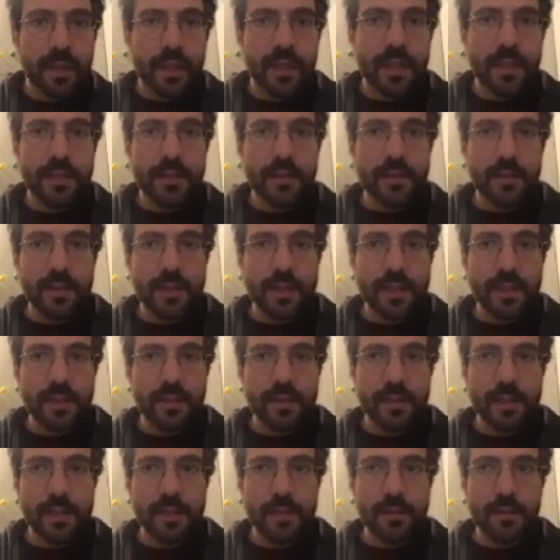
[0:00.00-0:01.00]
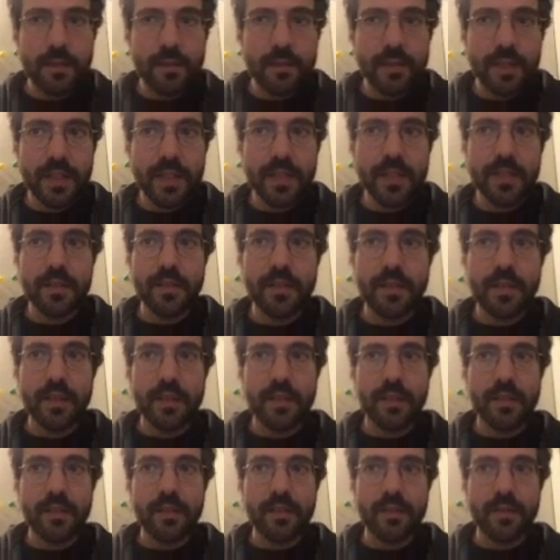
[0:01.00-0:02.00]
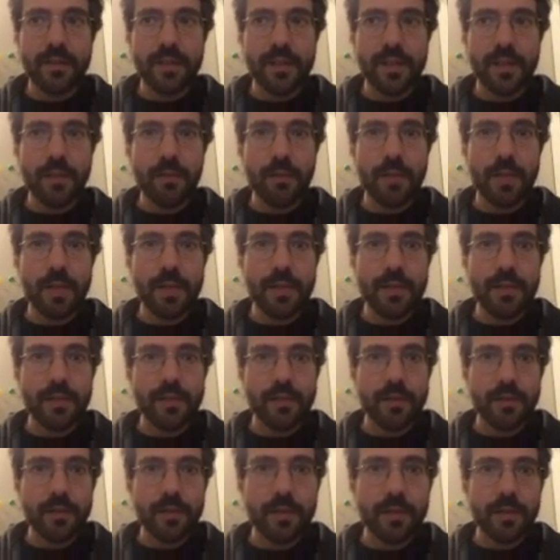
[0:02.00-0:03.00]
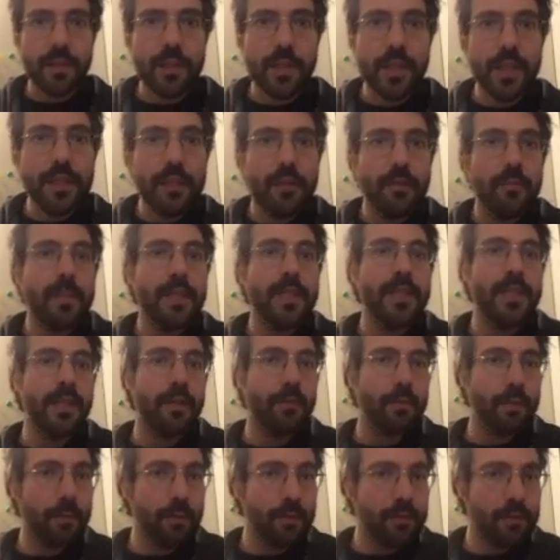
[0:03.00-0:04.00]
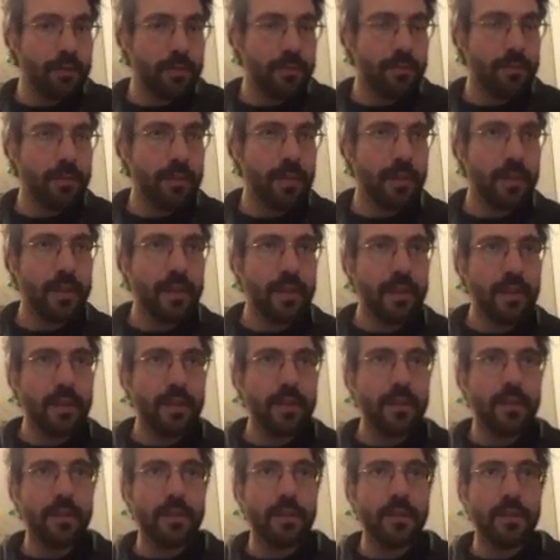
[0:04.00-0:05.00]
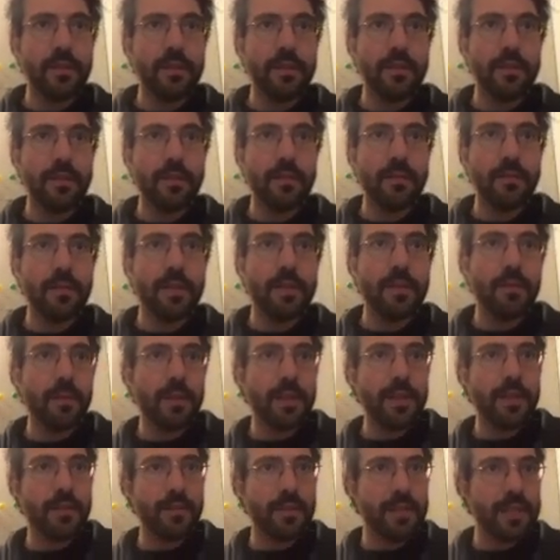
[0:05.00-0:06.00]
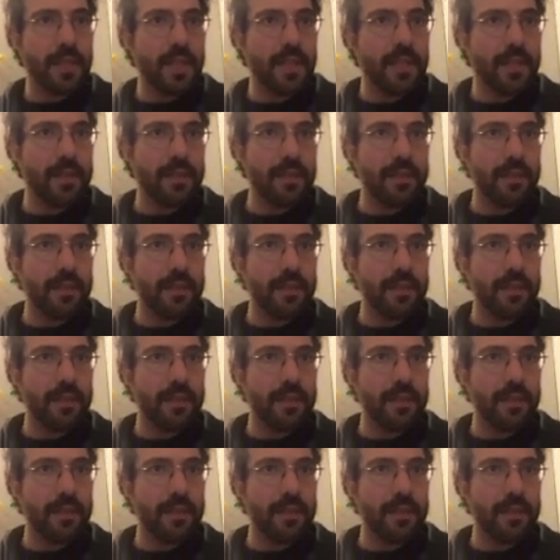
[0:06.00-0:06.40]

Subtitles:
in the 50s, there was a gentleman's agreement between the state